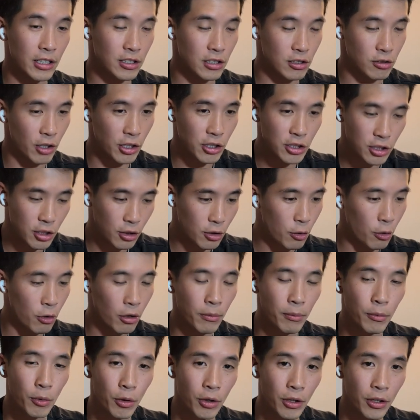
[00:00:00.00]
Stretch the court
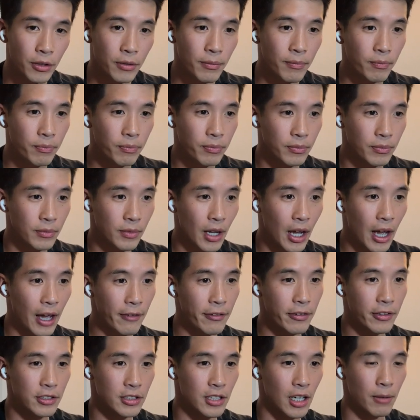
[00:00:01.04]
more, have
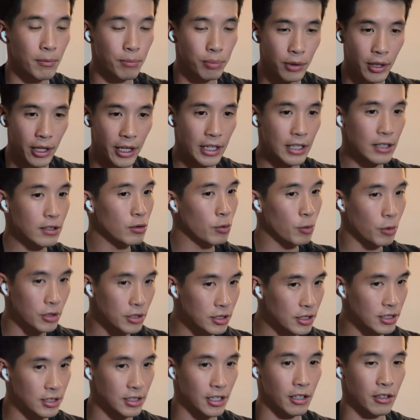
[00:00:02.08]
Hassan play towards
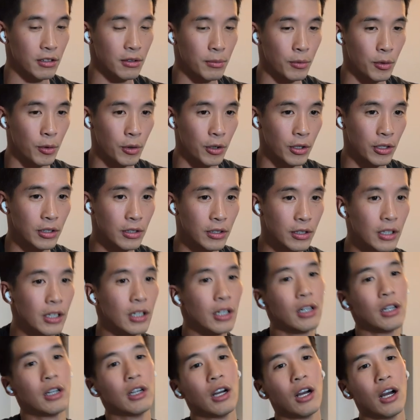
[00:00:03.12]
the center more
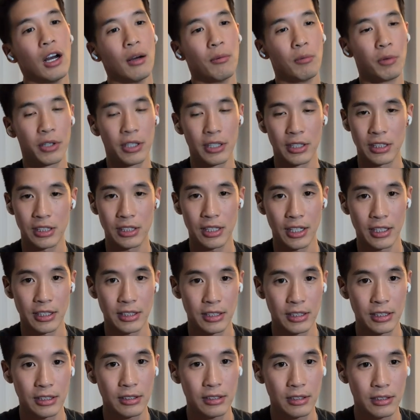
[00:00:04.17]
with his
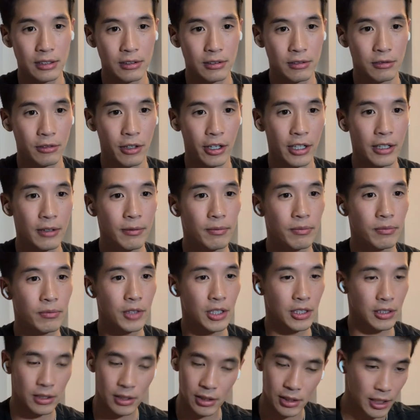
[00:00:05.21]
slices, right?
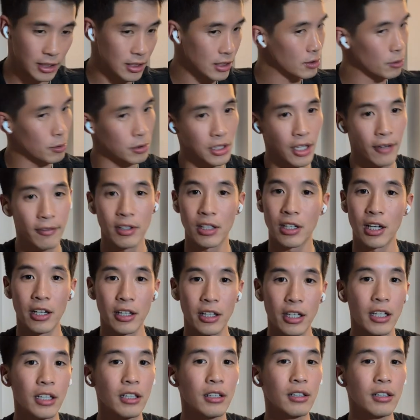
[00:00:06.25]
Because the slices always have to cut in.